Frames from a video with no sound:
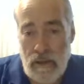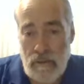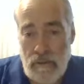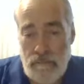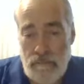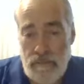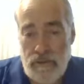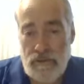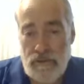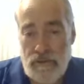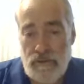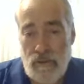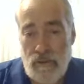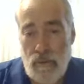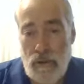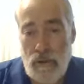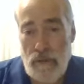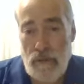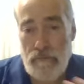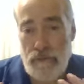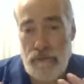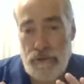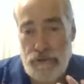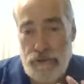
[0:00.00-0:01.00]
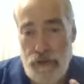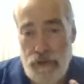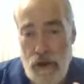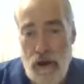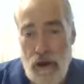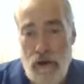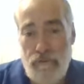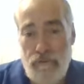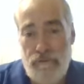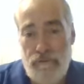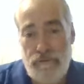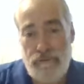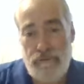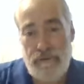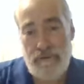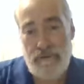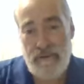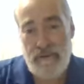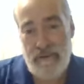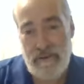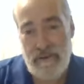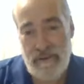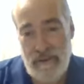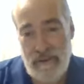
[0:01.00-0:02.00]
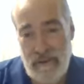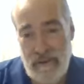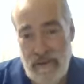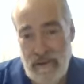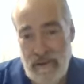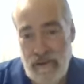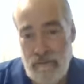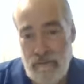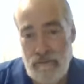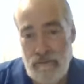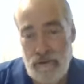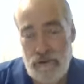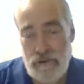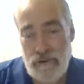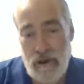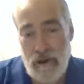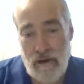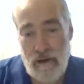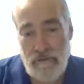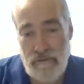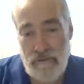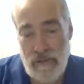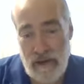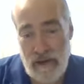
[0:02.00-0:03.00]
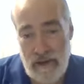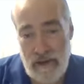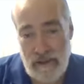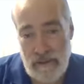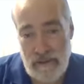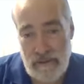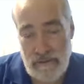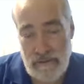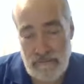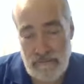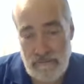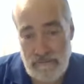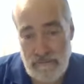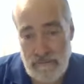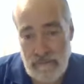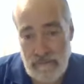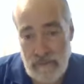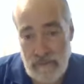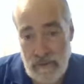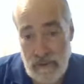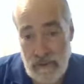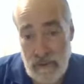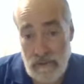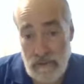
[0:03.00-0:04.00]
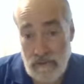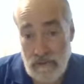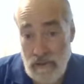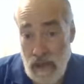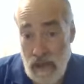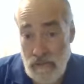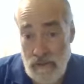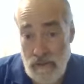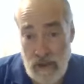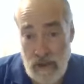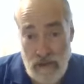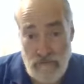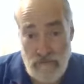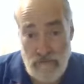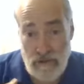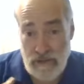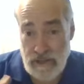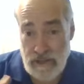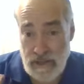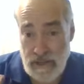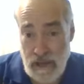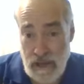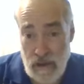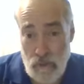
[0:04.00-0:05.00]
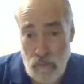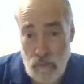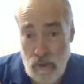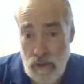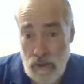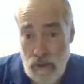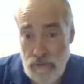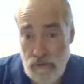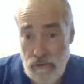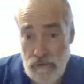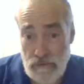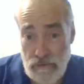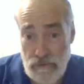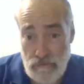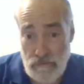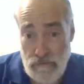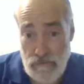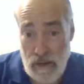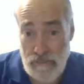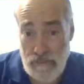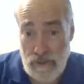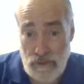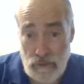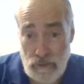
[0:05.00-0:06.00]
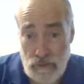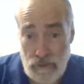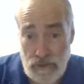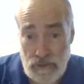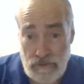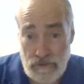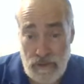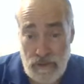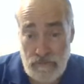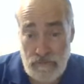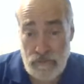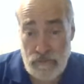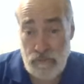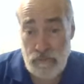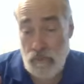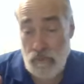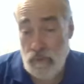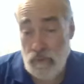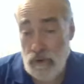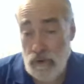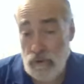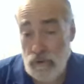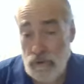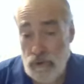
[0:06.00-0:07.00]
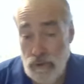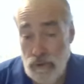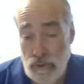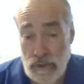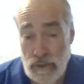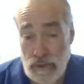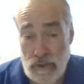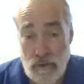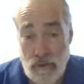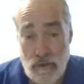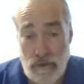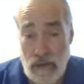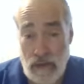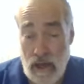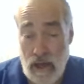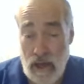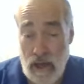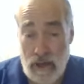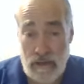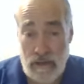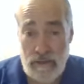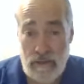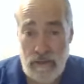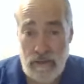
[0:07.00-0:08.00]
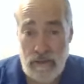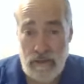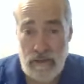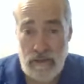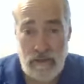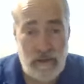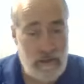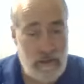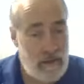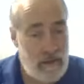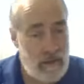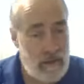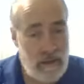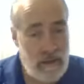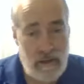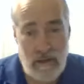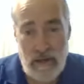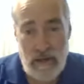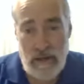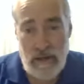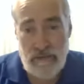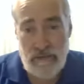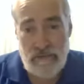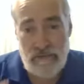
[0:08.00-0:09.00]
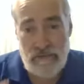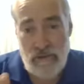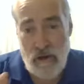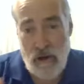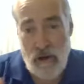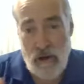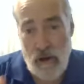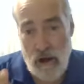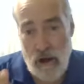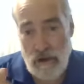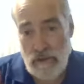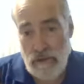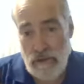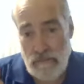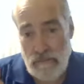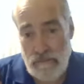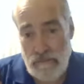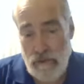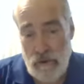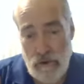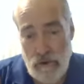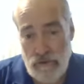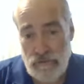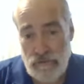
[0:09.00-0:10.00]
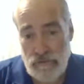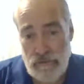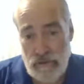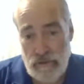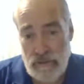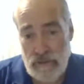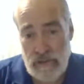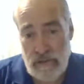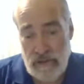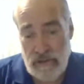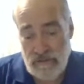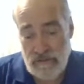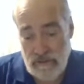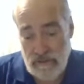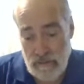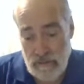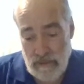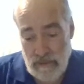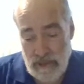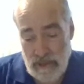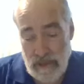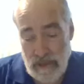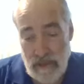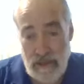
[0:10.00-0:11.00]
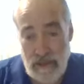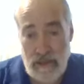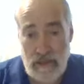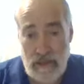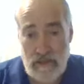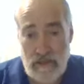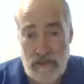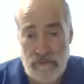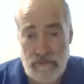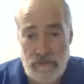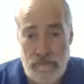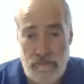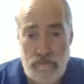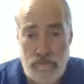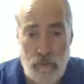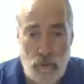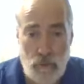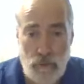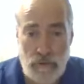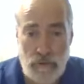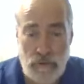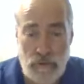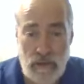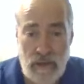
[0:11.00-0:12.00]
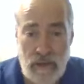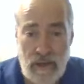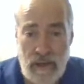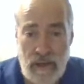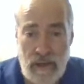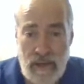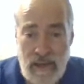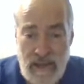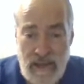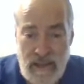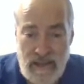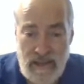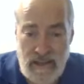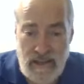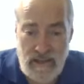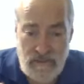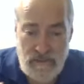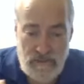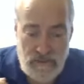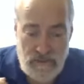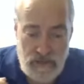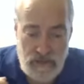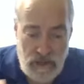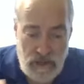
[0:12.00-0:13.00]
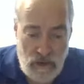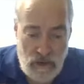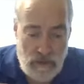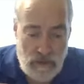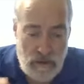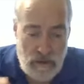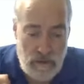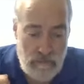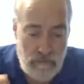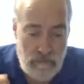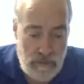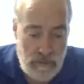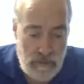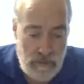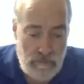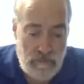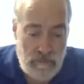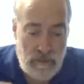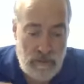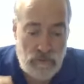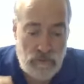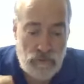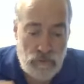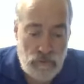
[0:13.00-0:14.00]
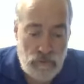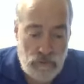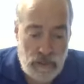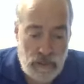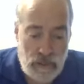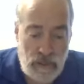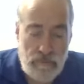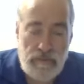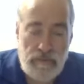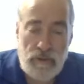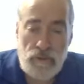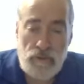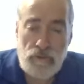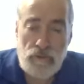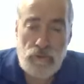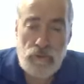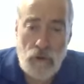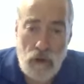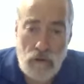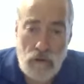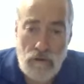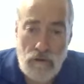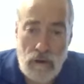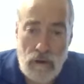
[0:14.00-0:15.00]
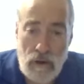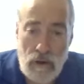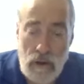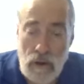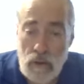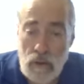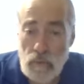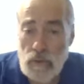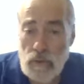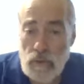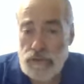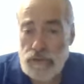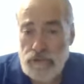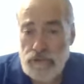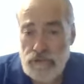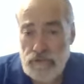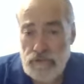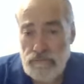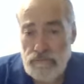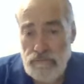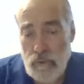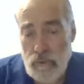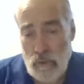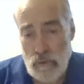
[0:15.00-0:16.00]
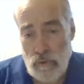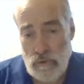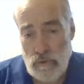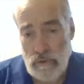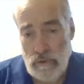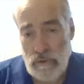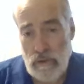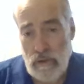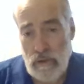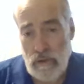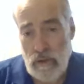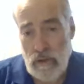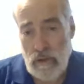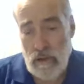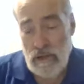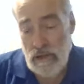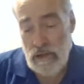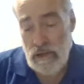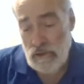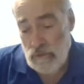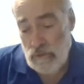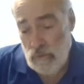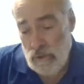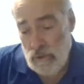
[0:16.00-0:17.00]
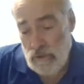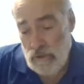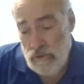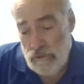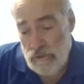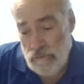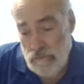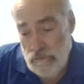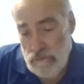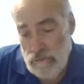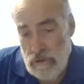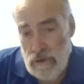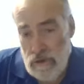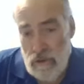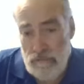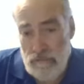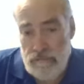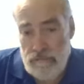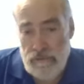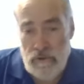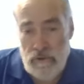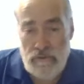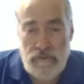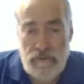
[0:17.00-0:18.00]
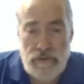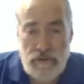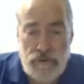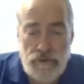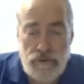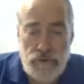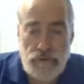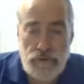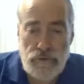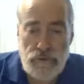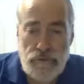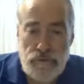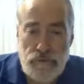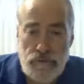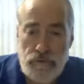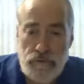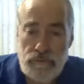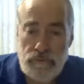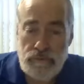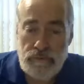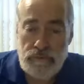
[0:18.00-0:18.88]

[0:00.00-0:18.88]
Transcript: because I want to push off, push off that. Not that I really care whether the Rabbanut accepts what we're doing or not. It's the heart of the person that's coming in that's important. It is their commitment to keeping Torah which is important. It is when three observant Jews,